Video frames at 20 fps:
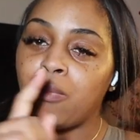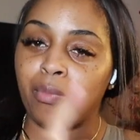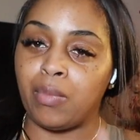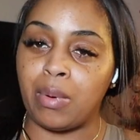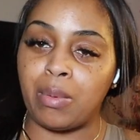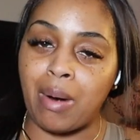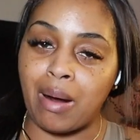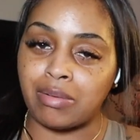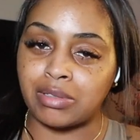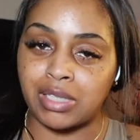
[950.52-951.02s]

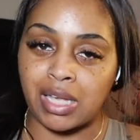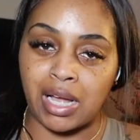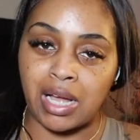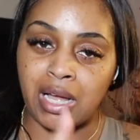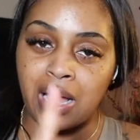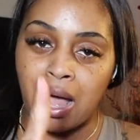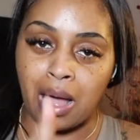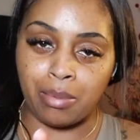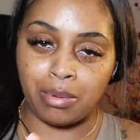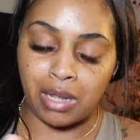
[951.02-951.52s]
remember I was
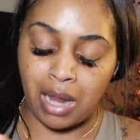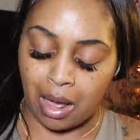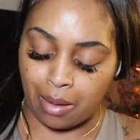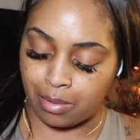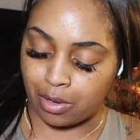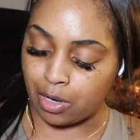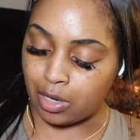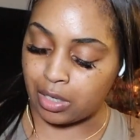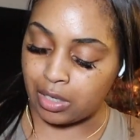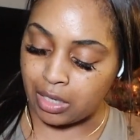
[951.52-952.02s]
at Hobby
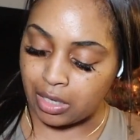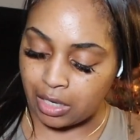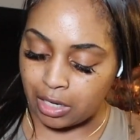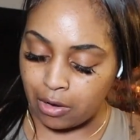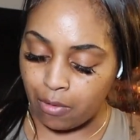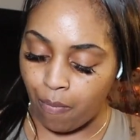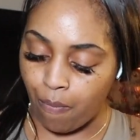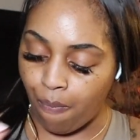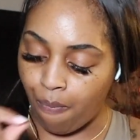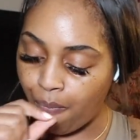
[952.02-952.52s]
Lobby
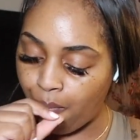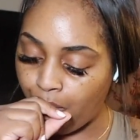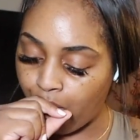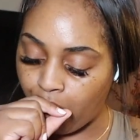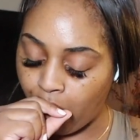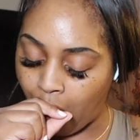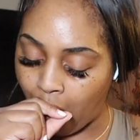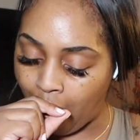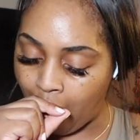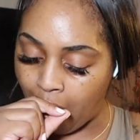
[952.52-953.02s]
earlier.
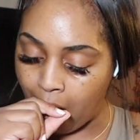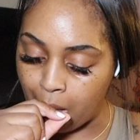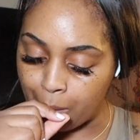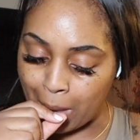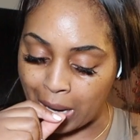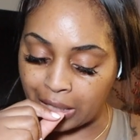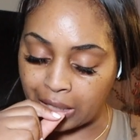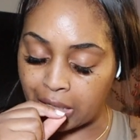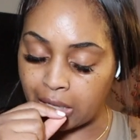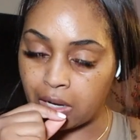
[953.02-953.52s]
Um,
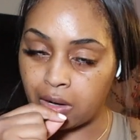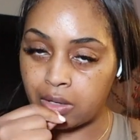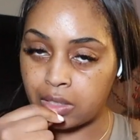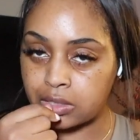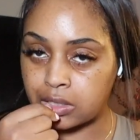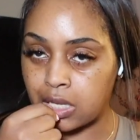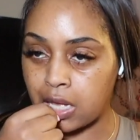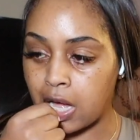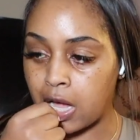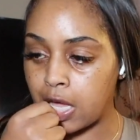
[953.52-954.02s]
I did go
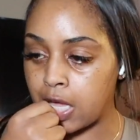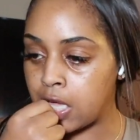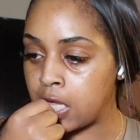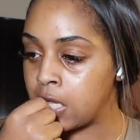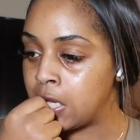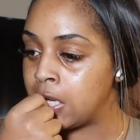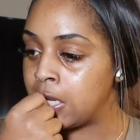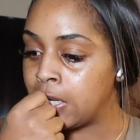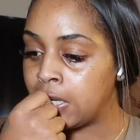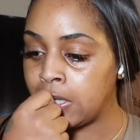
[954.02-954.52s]
inside.
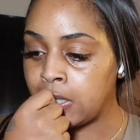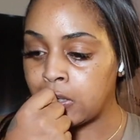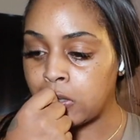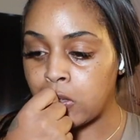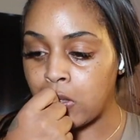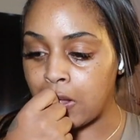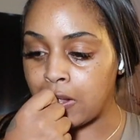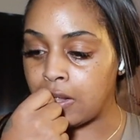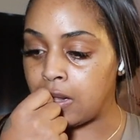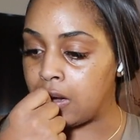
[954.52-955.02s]

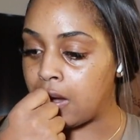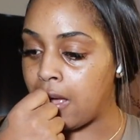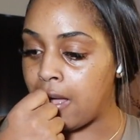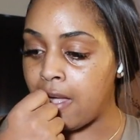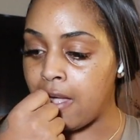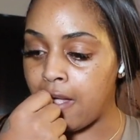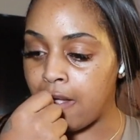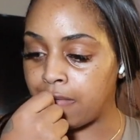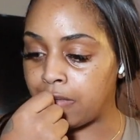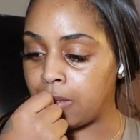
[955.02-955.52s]
They did not
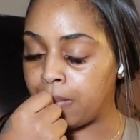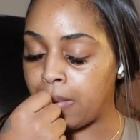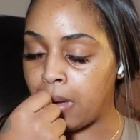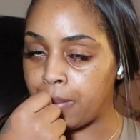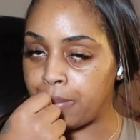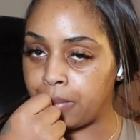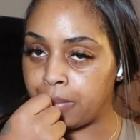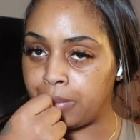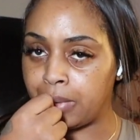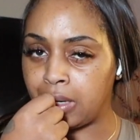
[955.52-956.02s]
have the
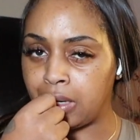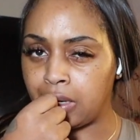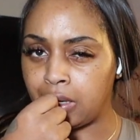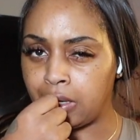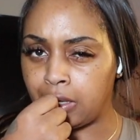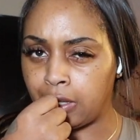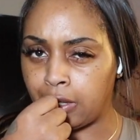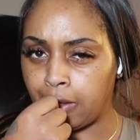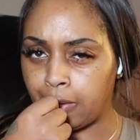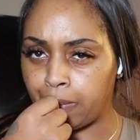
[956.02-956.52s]
peppermint
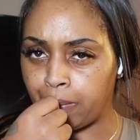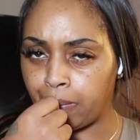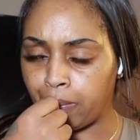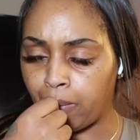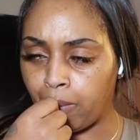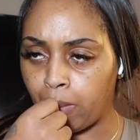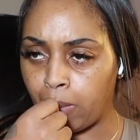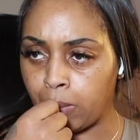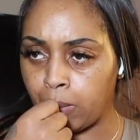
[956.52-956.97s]
um,